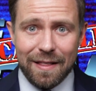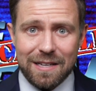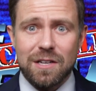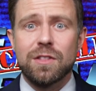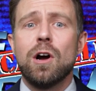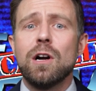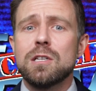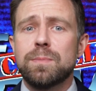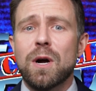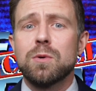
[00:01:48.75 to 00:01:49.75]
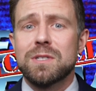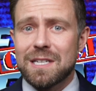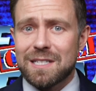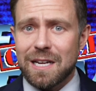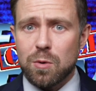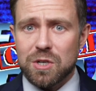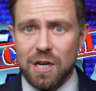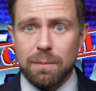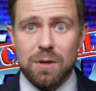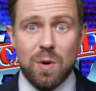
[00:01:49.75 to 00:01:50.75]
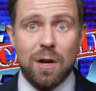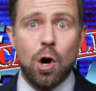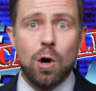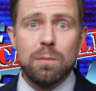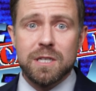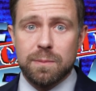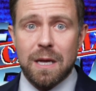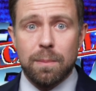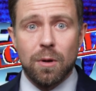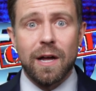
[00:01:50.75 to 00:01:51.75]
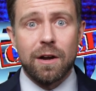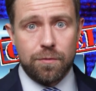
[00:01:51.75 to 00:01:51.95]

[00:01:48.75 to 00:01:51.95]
They said the hardest part was distinguishing between homeless people